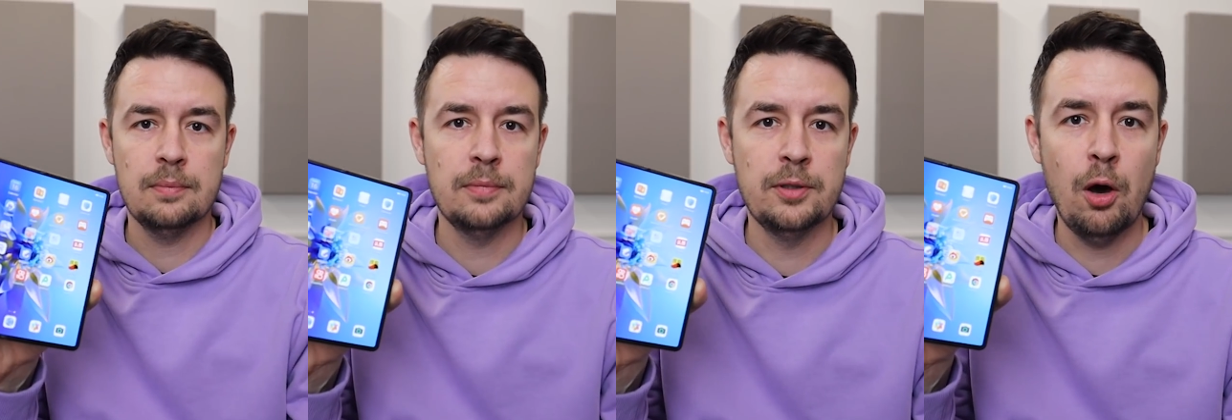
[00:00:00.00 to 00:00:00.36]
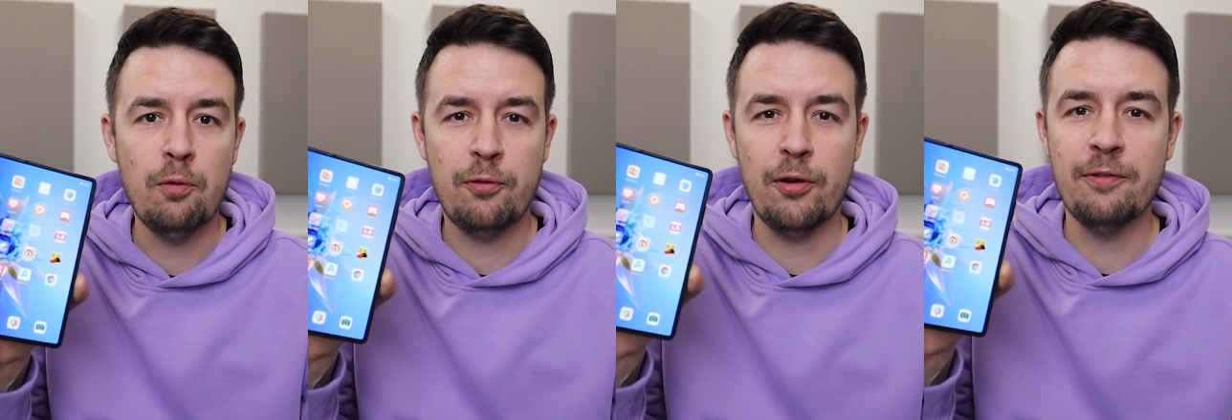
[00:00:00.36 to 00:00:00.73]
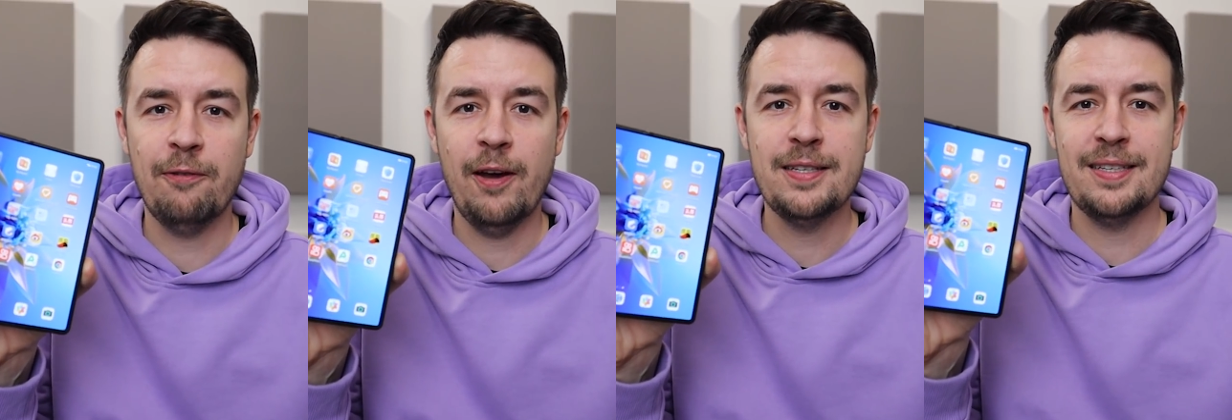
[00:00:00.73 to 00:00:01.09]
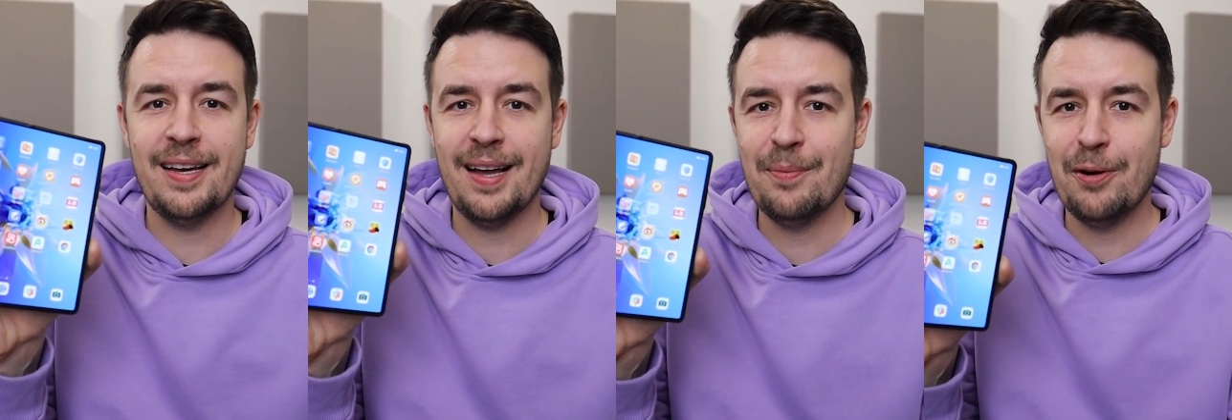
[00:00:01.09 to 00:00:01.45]
No front-facing
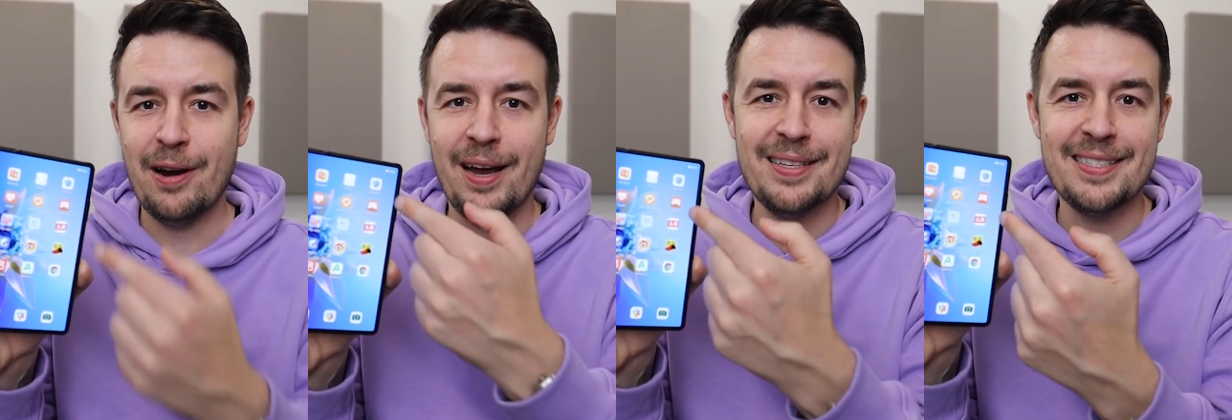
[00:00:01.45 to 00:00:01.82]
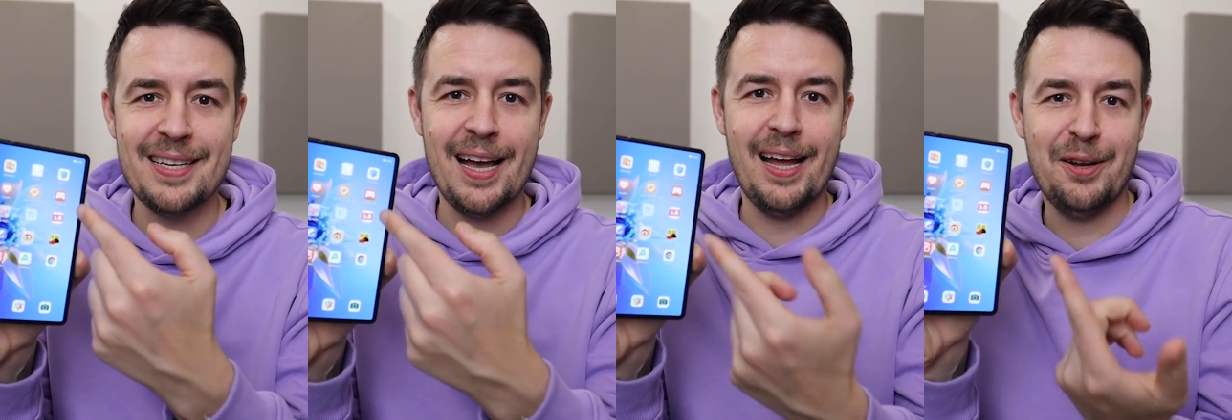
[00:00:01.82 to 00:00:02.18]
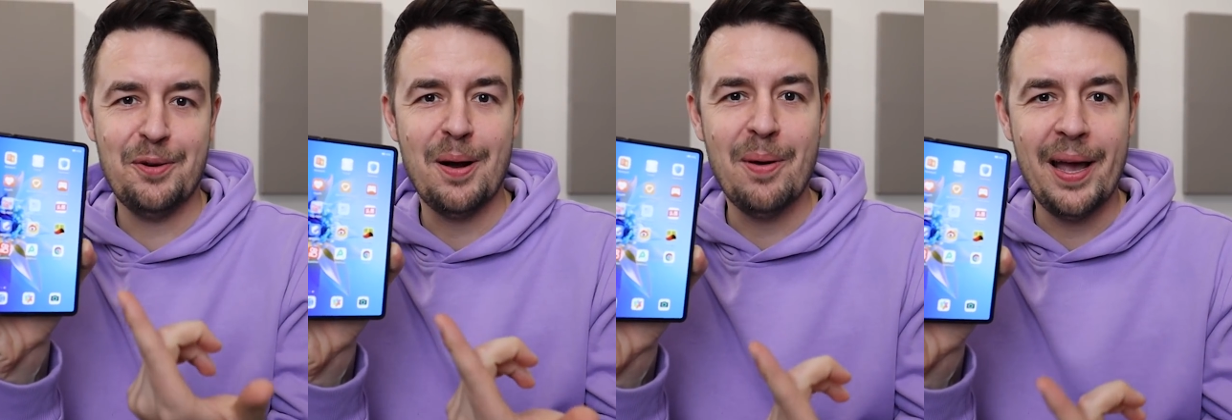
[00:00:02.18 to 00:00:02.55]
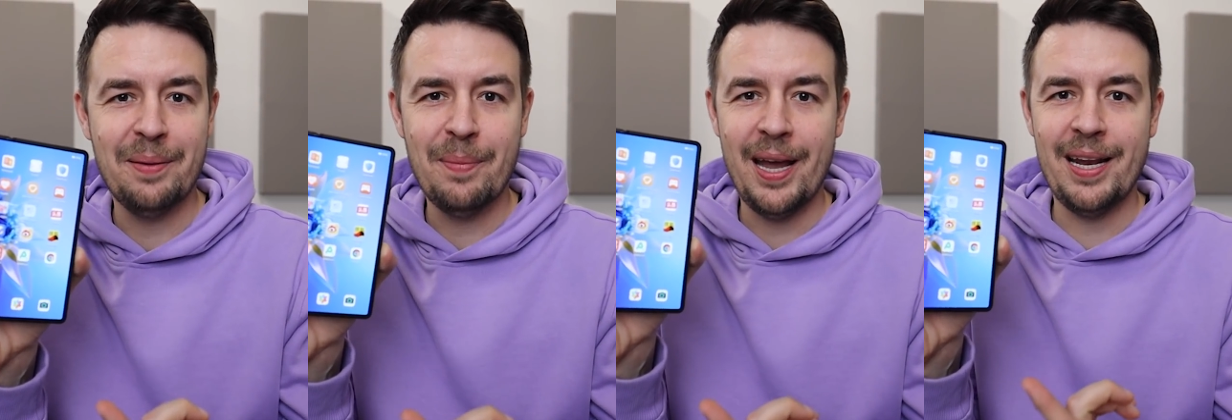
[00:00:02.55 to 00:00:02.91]
camera inside Huawei
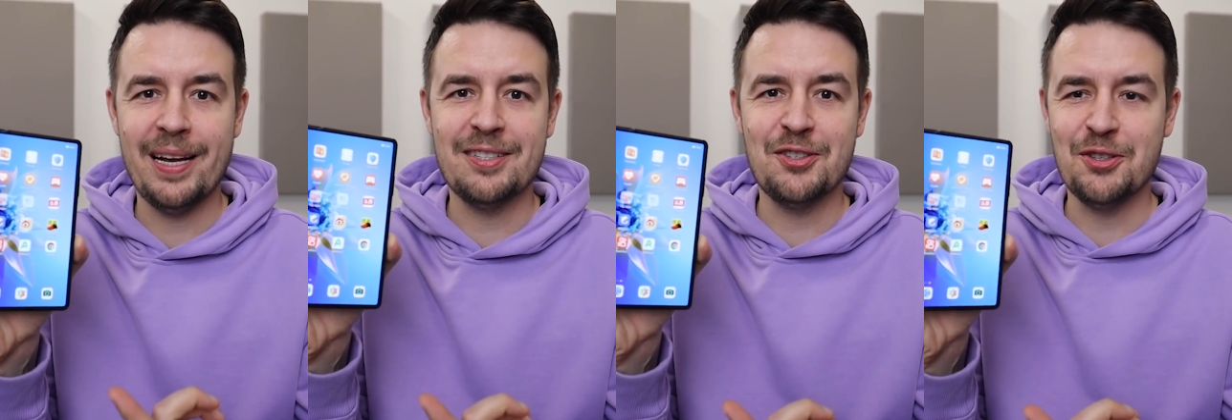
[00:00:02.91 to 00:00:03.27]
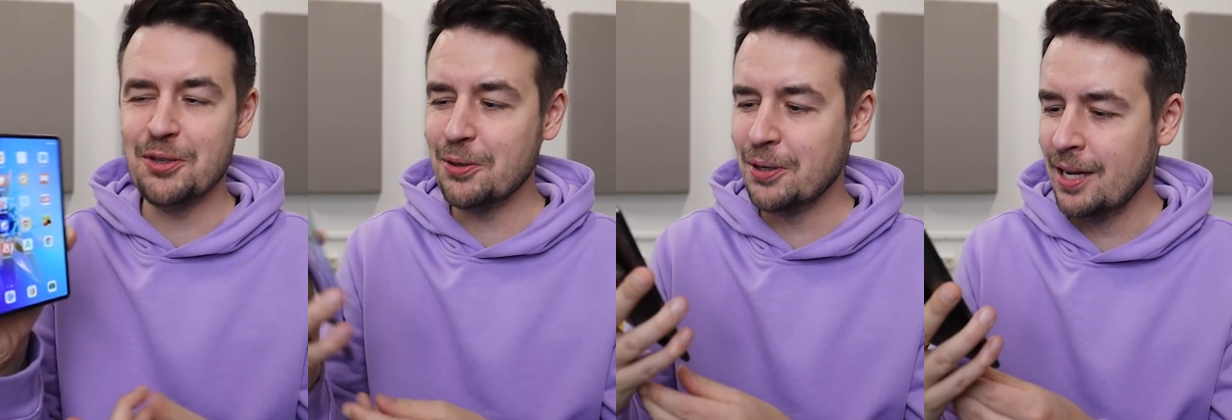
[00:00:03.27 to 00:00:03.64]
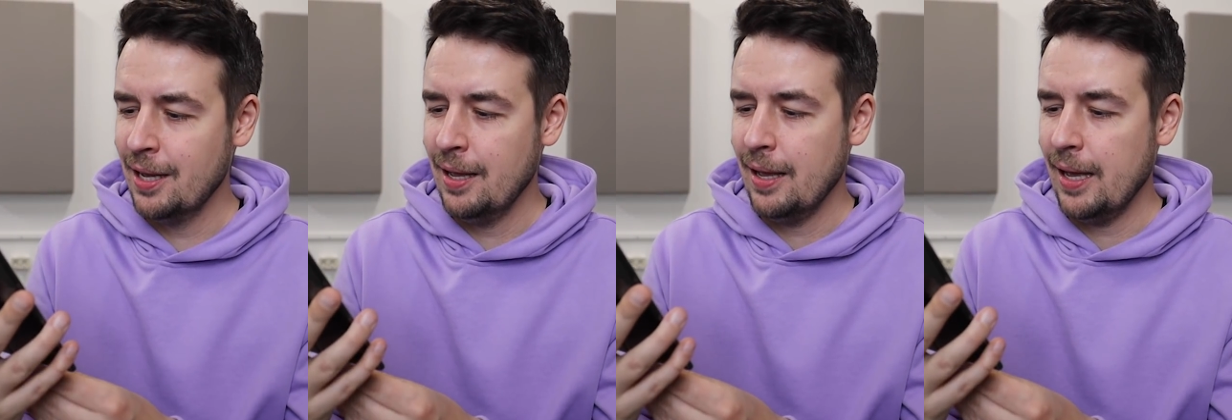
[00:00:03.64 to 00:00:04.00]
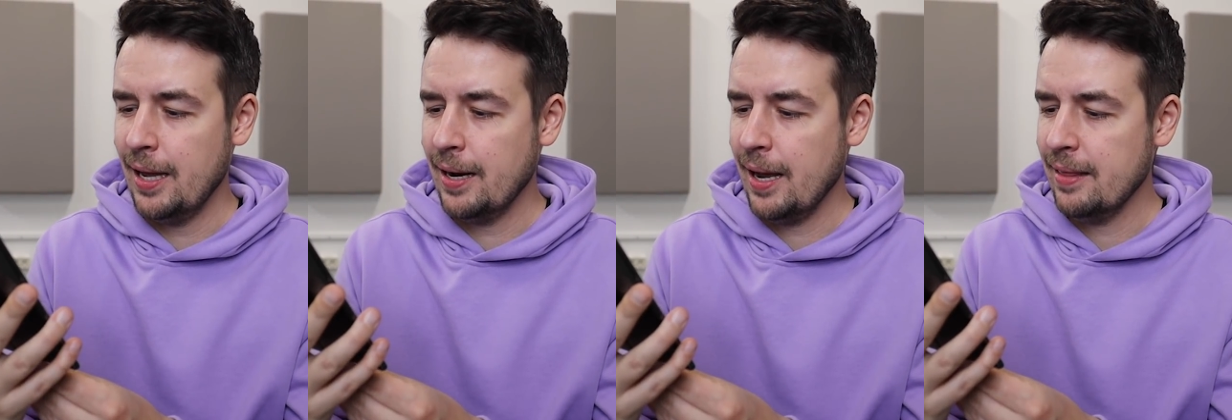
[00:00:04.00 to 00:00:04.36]
Mate X2,
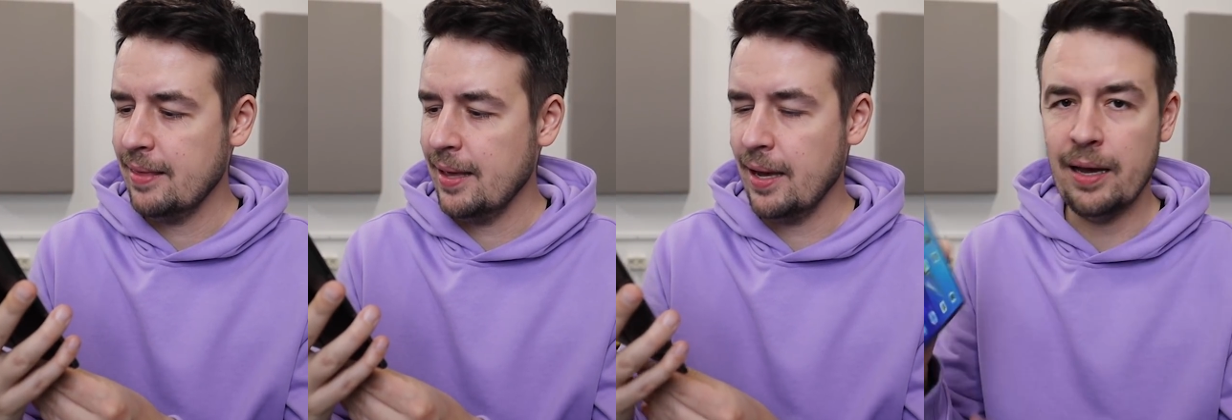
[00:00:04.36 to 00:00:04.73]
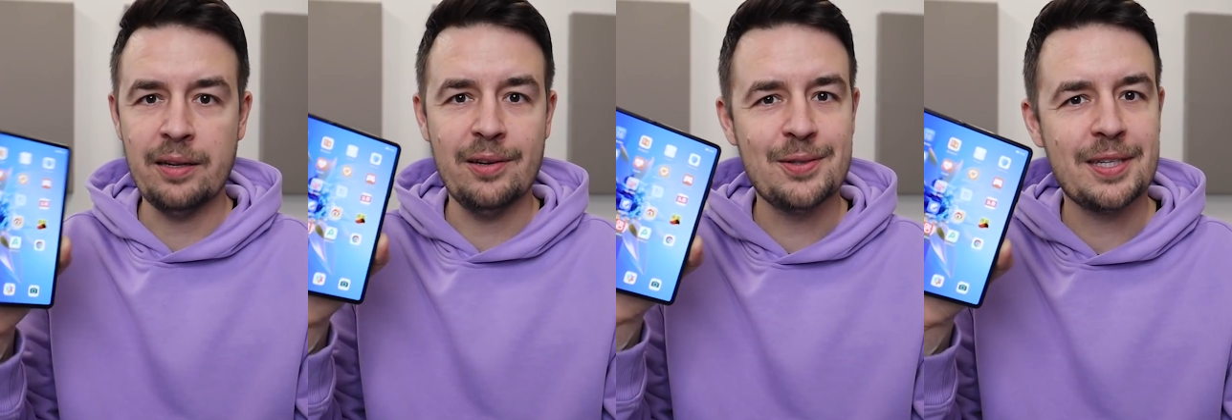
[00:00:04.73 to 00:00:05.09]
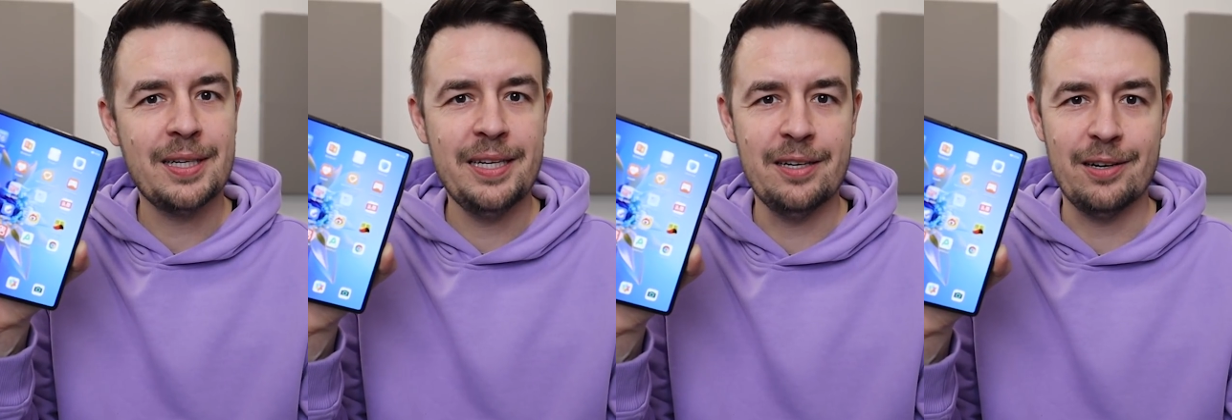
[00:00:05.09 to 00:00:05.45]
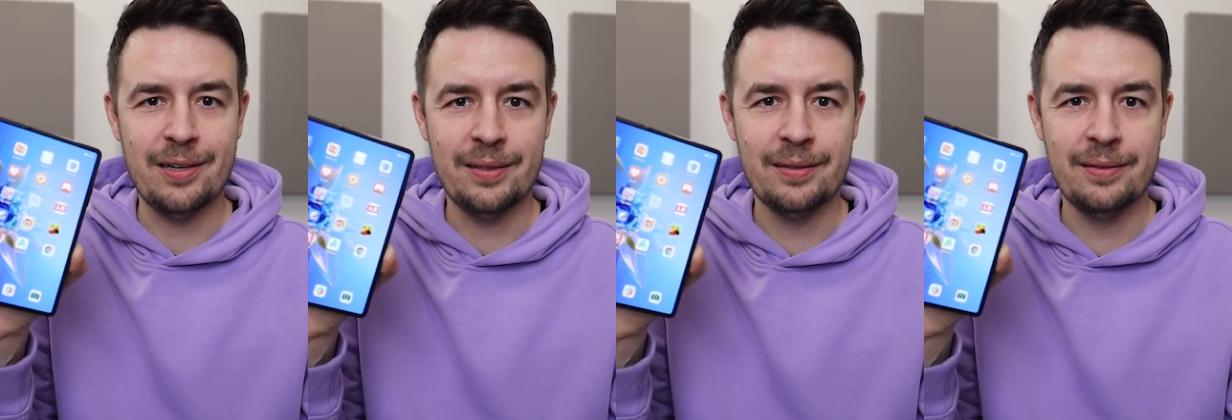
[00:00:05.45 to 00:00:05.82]
and I think it looks cleaner.